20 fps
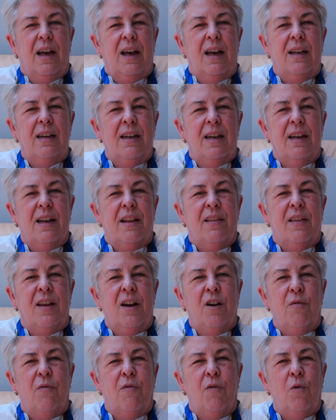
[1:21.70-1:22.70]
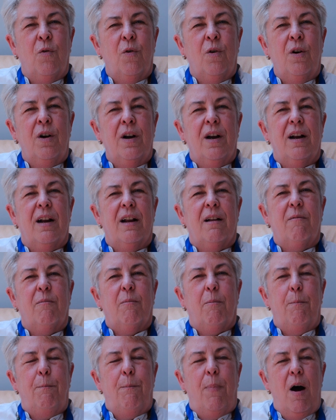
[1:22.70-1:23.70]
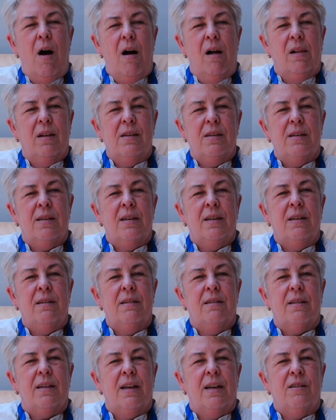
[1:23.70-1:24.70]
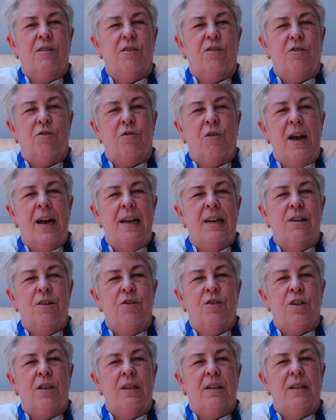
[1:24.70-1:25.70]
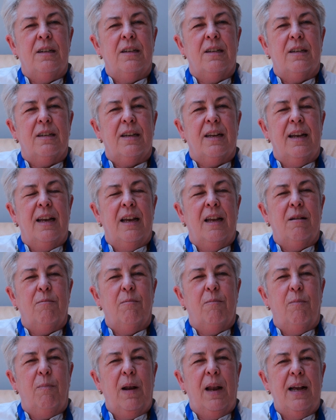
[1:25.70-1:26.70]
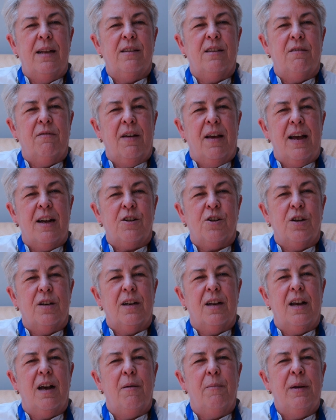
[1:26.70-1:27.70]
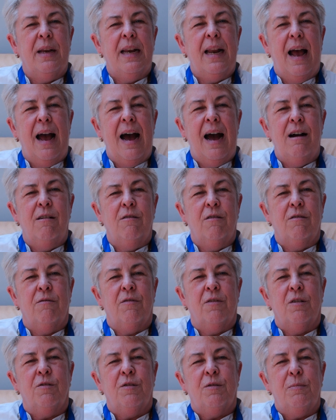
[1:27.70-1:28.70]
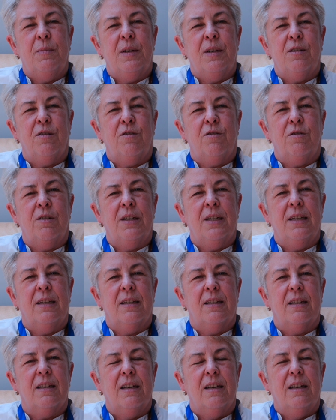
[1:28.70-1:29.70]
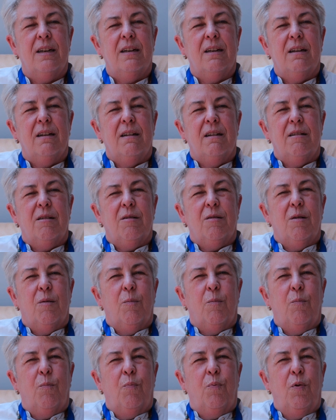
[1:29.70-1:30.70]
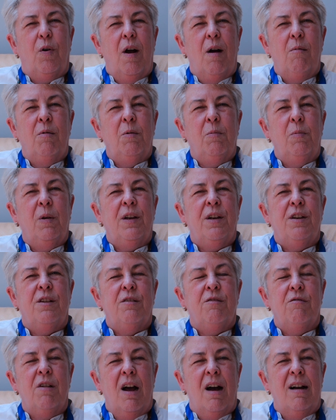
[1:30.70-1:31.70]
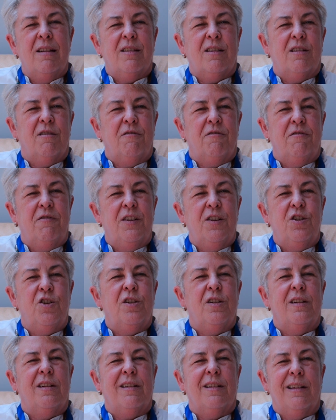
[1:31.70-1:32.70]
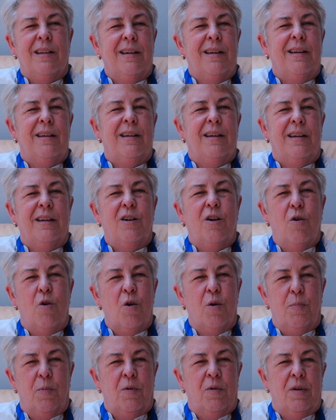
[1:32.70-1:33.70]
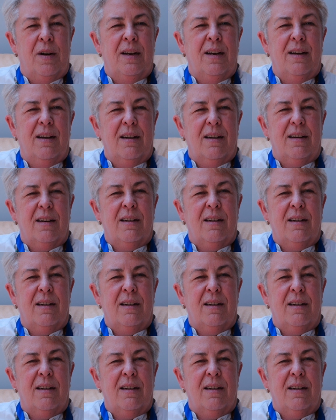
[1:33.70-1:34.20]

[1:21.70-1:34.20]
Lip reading: And therefore, policies and strategies and plans of action coming out of those ministries probably do not sufficiently incorporate